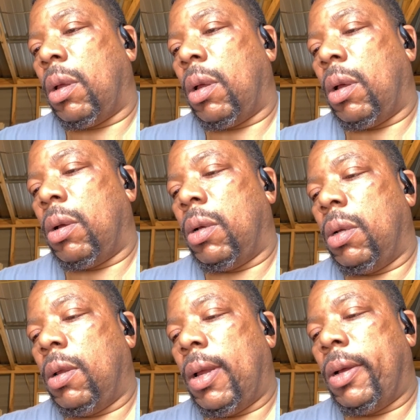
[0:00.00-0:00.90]
Oh,
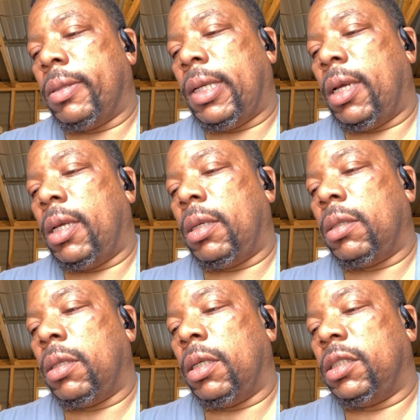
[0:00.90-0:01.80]
okay.
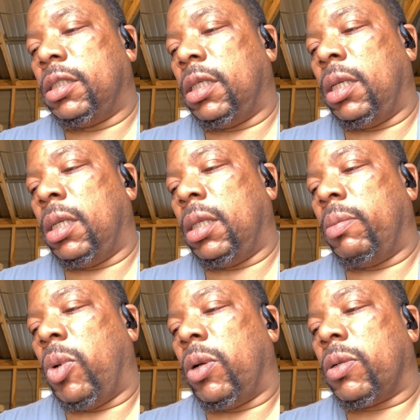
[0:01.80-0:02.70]
Let's see any
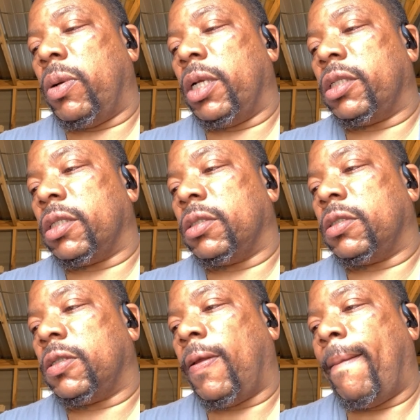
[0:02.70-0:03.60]
more questions.